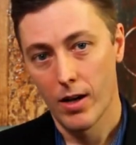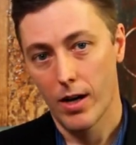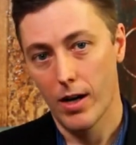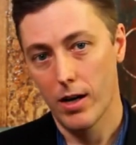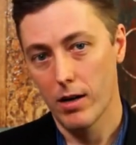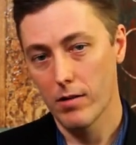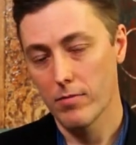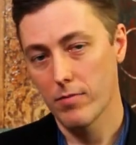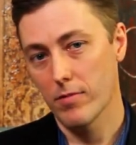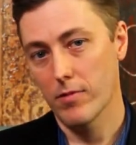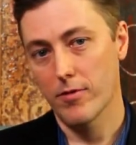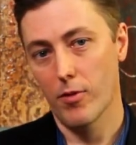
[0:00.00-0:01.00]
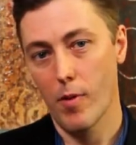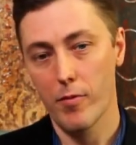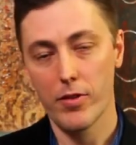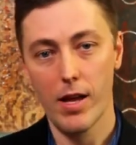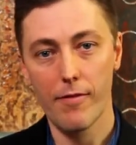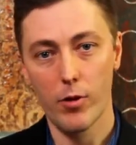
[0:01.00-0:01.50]
From
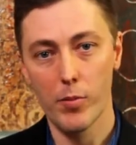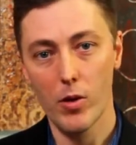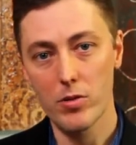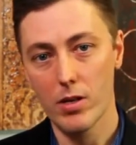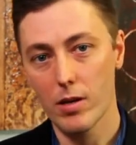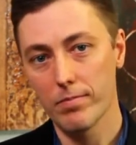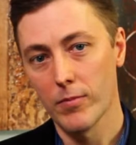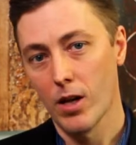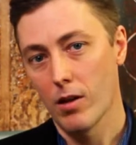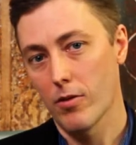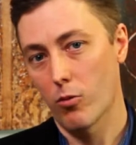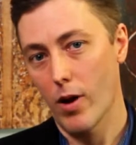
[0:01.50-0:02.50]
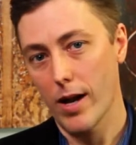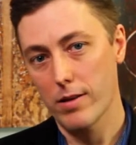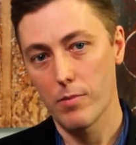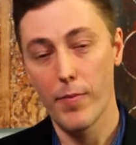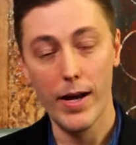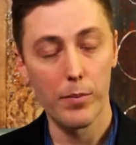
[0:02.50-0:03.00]
everything from using the
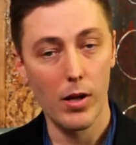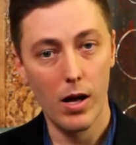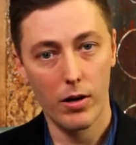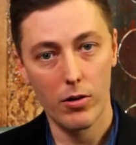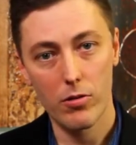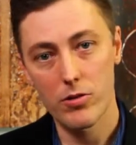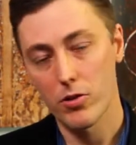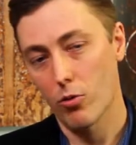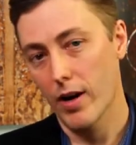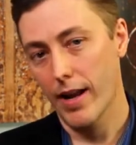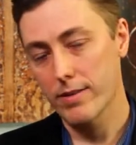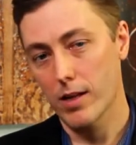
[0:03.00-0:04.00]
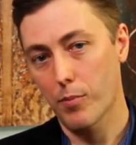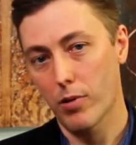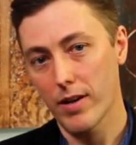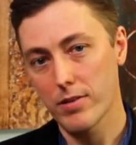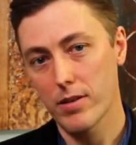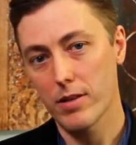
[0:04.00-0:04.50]
right beta blocker to the right
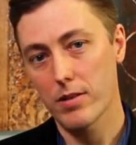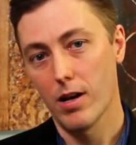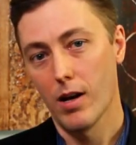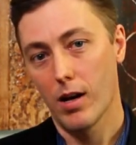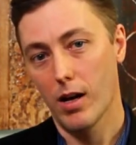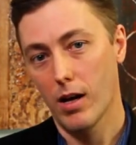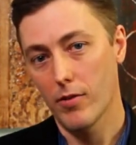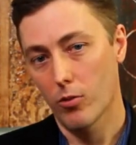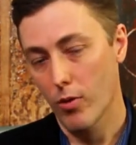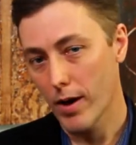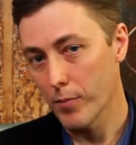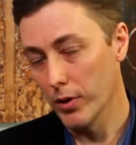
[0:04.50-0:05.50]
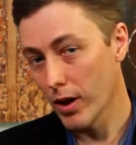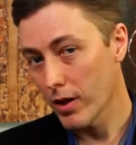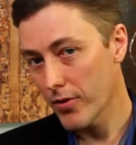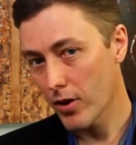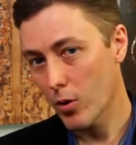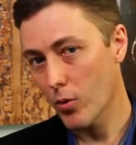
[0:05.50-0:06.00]
antidepressant, the right
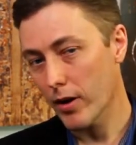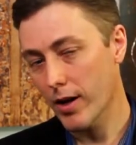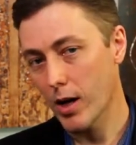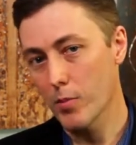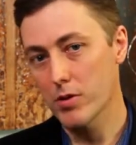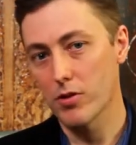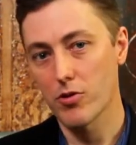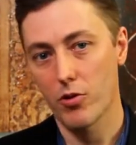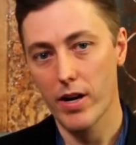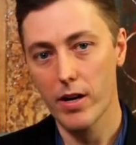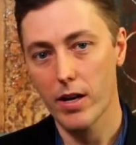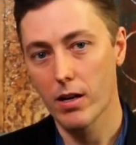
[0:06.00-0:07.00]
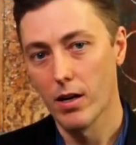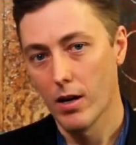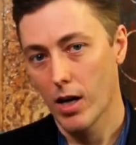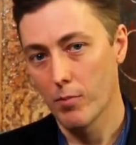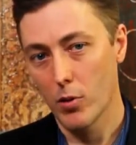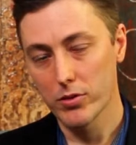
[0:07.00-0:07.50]
blood thinner when it comes to treating
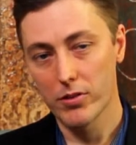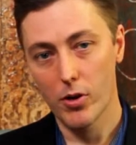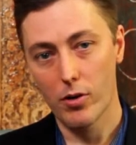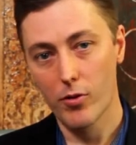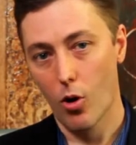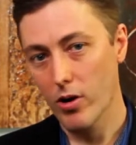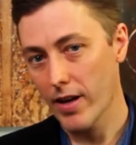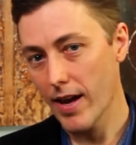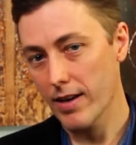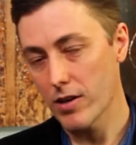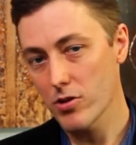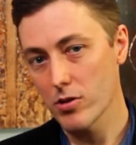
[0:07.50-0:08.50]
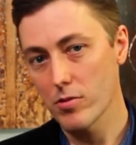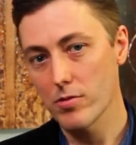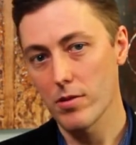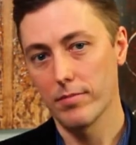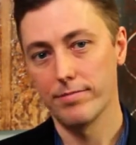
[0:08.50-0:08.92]
a multitude of cardiac issues,